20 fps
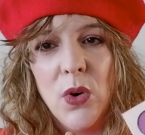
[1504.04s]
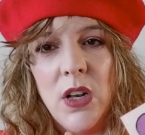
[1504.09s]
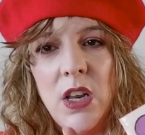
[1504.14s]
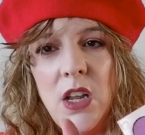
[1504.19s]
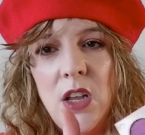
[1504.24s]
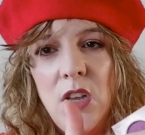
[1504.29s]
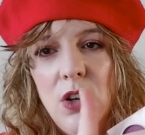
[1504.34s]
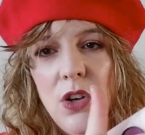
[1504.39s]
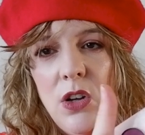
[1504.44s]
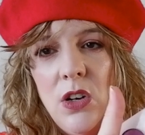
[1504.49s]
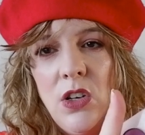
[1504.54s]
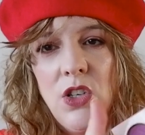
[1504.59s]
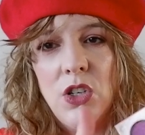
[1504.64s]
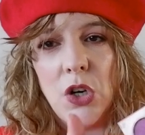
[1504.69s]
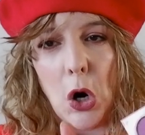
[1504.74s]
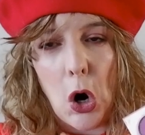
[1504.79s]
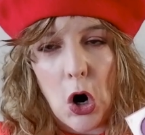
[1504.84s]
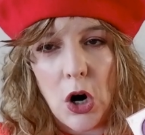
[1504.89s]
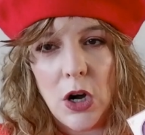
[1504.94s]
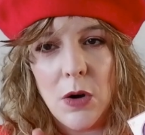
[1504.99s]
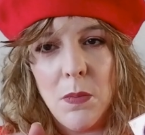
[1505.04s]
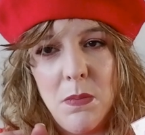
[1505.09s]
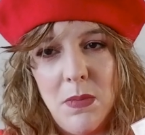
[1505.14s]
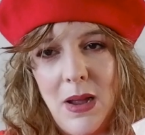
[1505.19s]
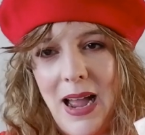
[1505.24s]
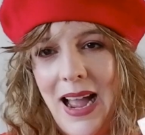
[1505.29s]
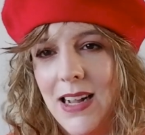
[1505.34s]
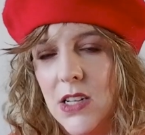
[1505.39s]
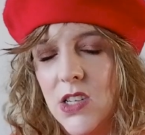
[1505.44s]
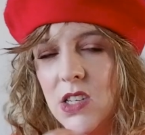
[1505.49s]
really good dark
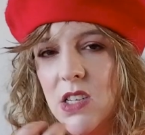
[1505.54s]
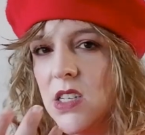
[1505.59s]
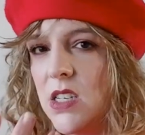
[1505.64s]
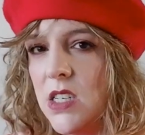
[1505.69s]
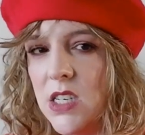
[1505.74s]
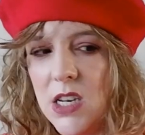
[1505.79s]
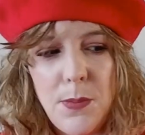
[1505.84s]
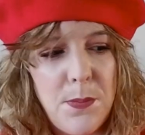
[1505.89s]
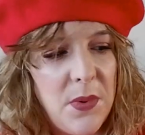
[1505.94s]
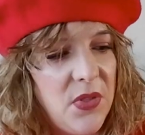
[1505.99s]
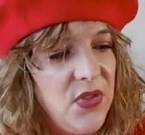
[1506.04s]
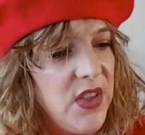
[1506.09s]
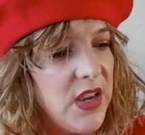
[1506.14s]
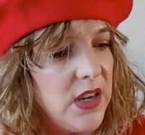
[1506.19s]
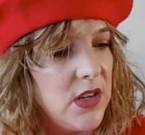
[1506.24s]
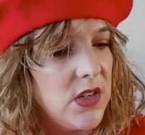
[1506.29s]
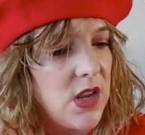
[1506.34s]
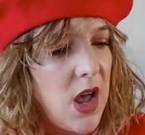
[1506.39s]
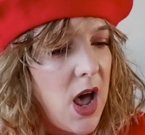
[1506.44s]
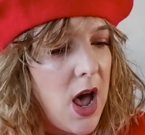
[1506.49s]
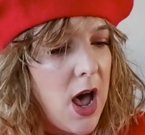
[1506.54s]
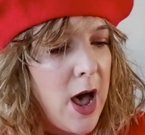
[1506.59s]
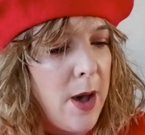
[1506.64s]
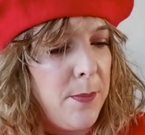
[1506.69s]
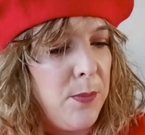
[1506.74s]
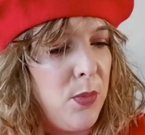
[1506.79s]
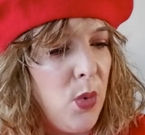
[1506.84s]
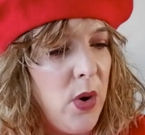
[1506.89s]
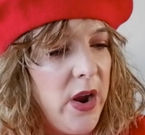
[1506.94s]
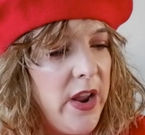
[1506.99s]
mattes to deepen things
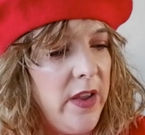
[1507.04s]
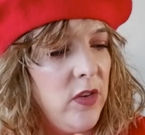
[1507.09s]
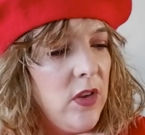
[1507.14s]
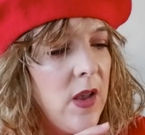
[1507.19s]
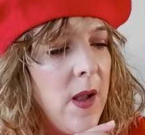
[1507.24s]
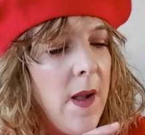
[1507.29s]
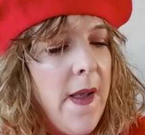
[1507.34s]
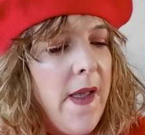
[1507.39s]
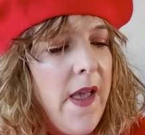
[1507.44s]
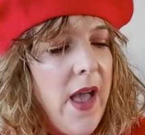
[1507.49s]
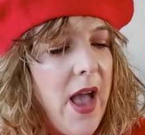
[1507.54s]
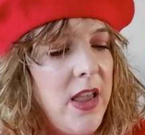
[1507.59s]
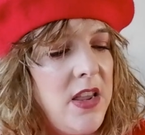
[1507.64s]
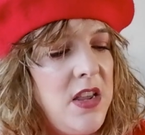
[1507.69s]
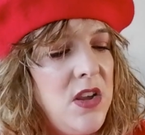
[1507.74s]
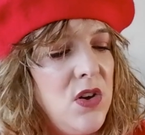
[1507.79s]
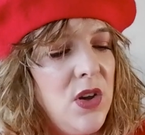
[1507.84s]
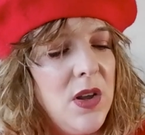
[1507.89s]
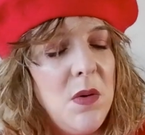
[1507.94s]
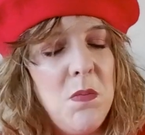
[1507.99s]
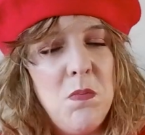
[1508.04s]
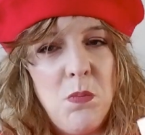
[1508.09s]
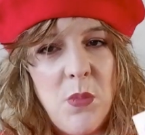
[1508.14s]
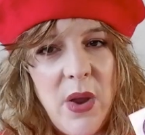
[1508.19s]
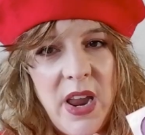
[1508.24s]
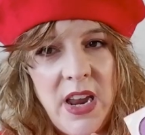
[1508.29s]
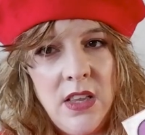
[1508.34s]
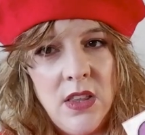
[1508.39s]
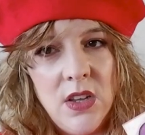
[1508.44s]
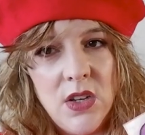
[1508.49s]
up with, and you can
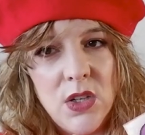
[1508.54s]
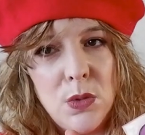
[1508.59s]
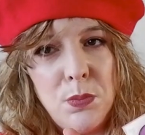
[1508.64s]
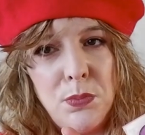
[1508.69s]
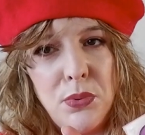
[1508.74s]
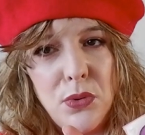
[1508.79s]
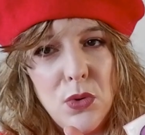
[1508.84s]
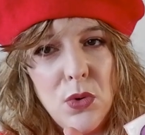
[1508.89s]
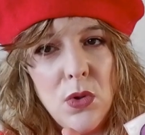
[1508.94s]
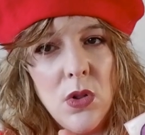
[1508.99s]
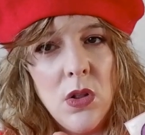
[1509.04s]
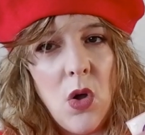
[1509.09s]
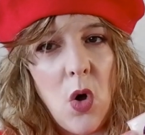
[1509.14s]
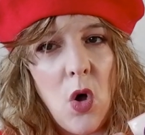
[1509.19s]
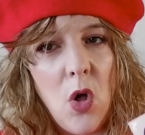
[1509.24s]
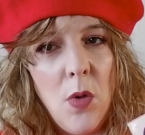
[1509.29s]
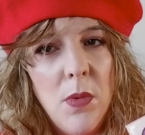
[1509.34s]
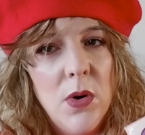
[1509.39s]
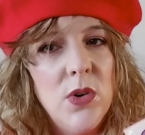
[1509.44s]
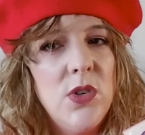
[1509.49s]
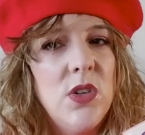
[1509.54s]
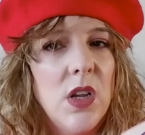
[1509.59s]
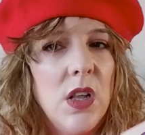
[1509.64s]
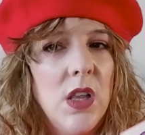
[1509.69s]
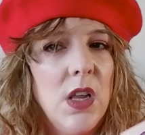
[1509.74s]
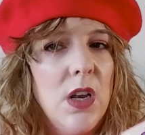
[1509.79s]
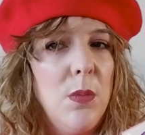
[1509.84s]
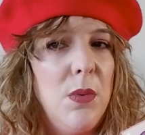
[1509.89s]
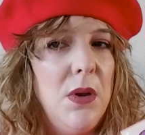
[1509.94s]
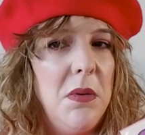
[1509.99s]
make this pool almost a
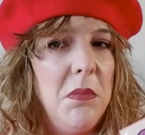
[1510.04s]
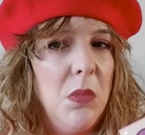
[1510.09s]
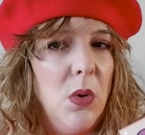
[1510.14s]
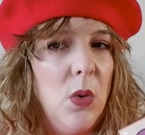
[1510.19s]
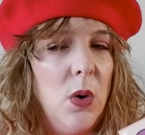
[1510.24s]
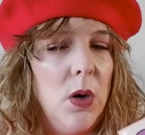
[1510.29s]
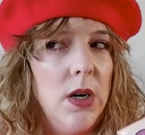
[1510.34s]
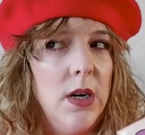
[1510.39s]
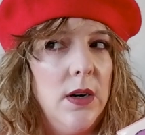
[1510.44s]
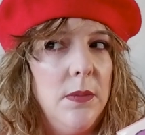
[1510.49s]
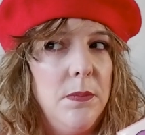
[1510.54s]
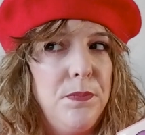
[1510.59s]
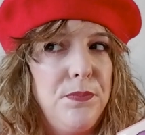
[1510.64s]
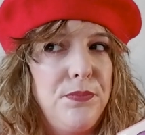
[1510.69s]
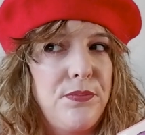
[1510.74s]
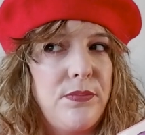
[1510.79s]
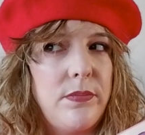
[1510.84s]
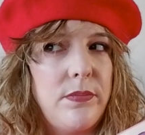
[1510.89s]
little bit more